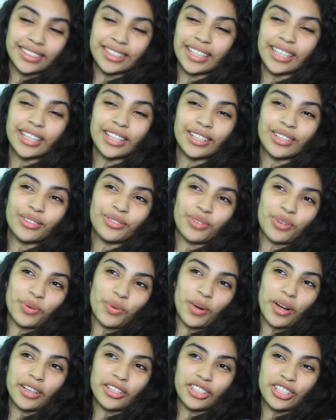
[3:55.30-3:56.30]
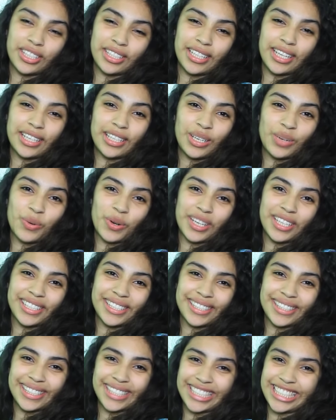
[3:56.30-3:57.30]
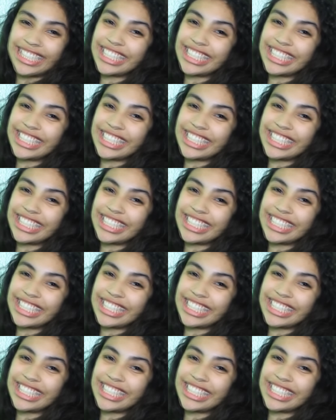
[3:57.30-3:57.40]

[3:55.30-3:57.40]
thank you for watching anyways.